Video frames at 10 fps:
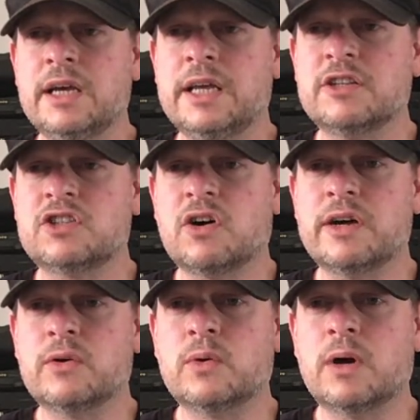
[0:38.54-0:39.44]
in the
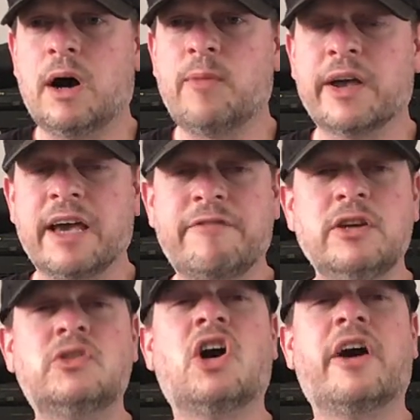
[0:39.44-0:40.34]
title, I might get a
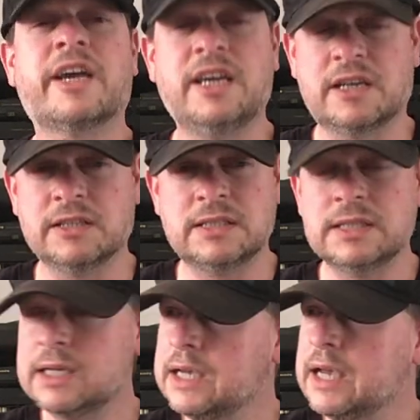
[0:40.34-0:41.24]
few tyre kickers,
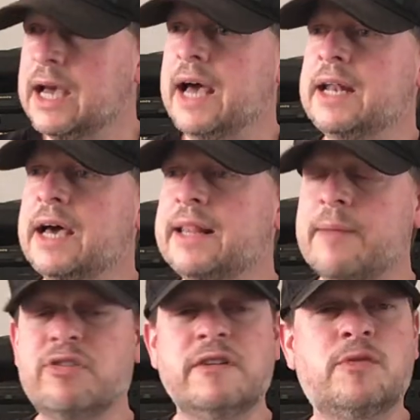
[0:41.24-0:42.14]
and
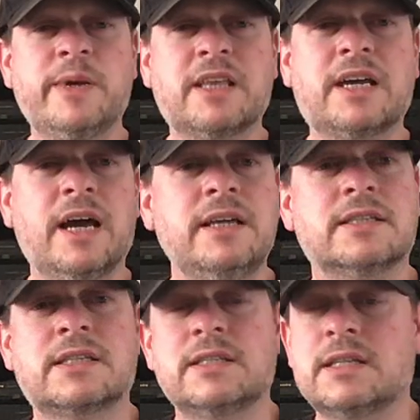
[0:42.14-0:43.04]
that proved to be the
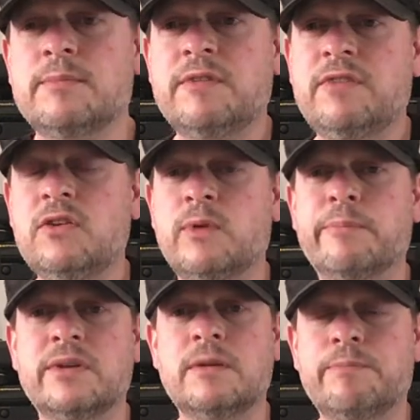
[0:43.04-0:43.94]
case because my views
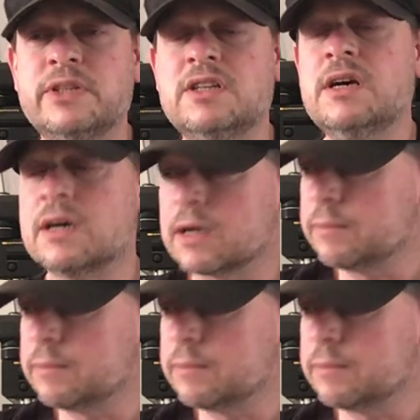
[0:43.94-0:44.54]
went berserk.